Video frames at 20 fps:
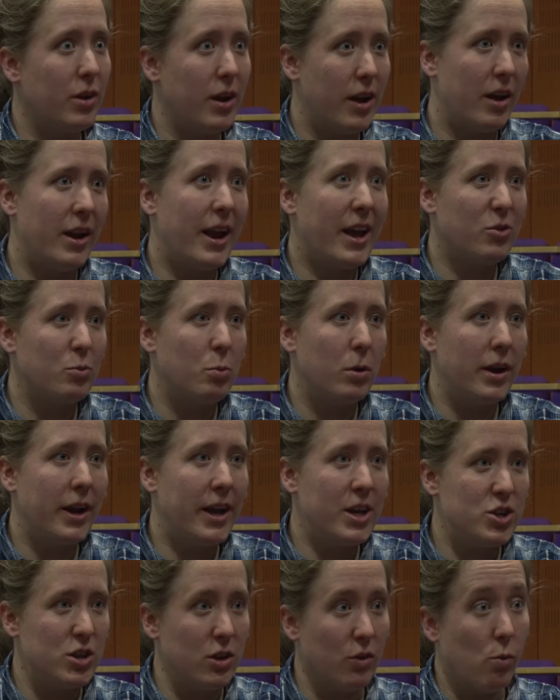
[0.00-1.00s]
an
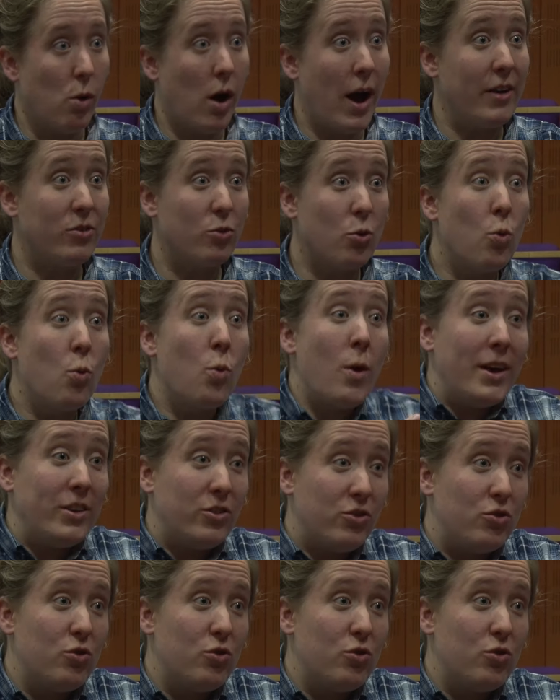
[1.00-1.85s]
explanation of why it's always